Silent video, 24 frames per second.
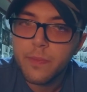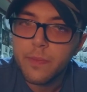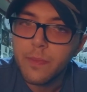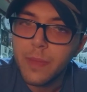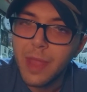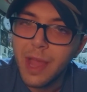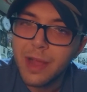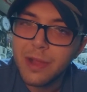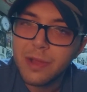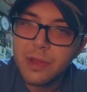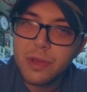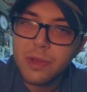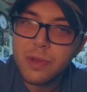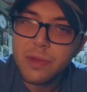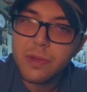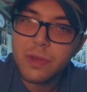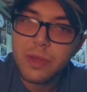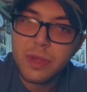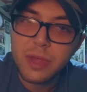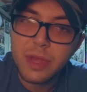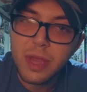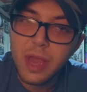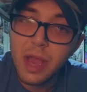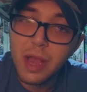Natural
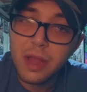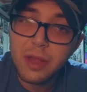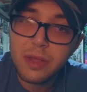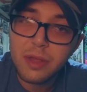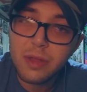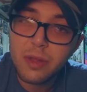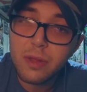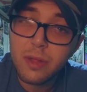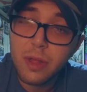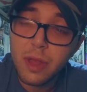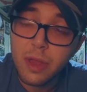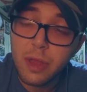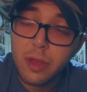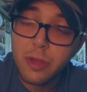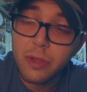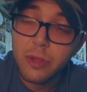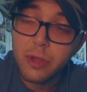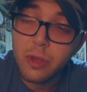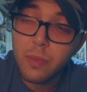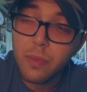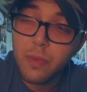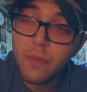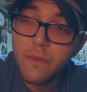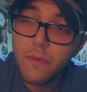disaster like a
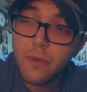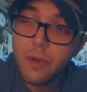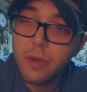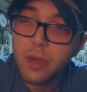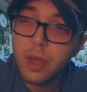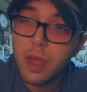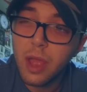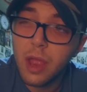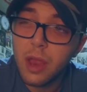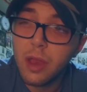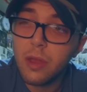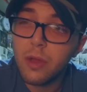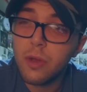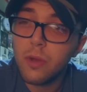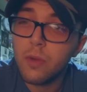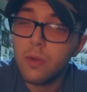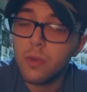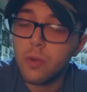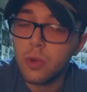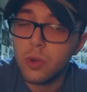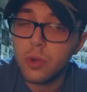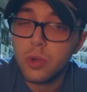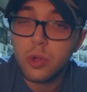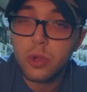supervolcano
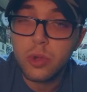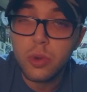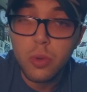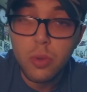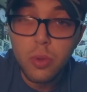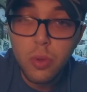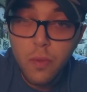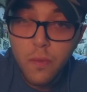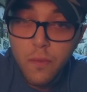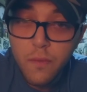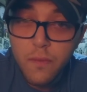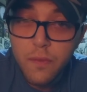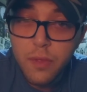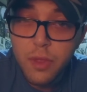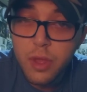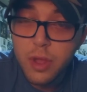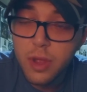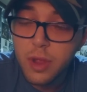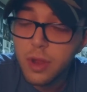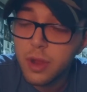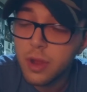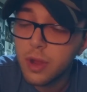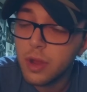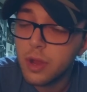or a solar
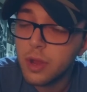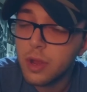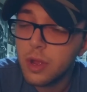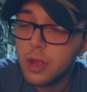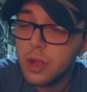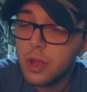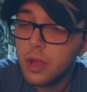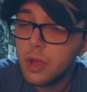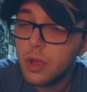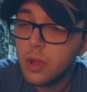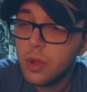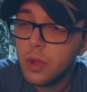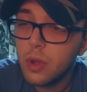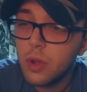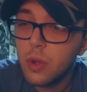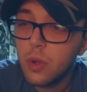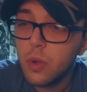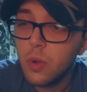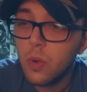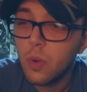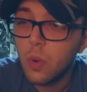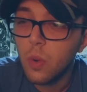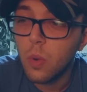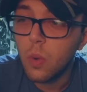flare
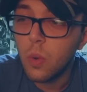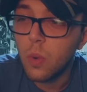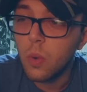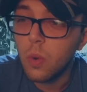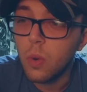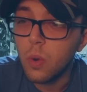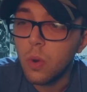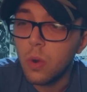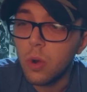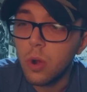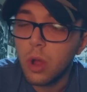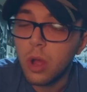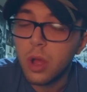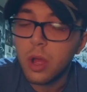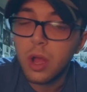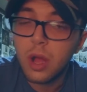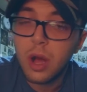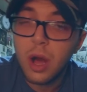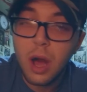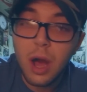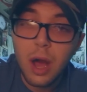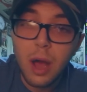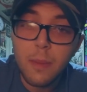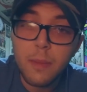or a
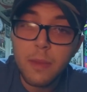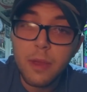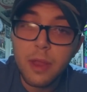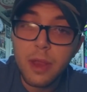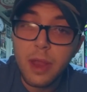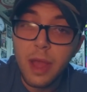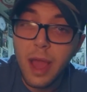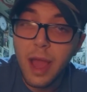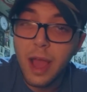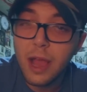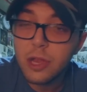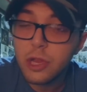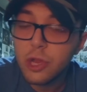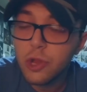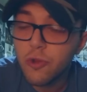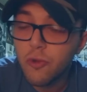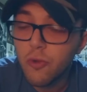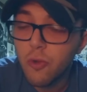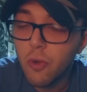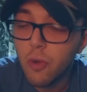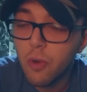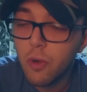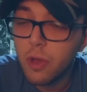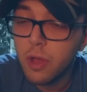comet,
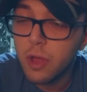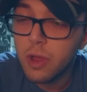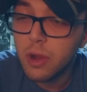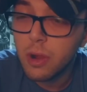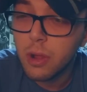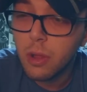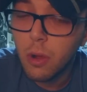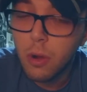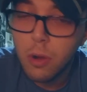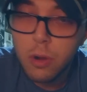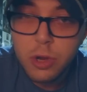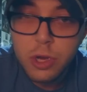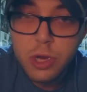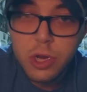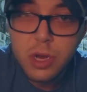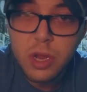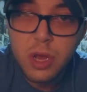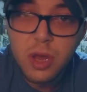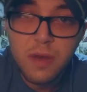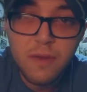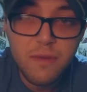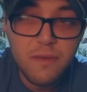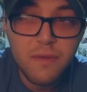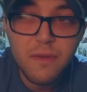asteroid large
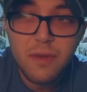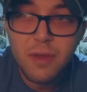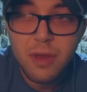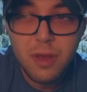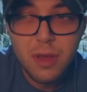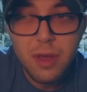enough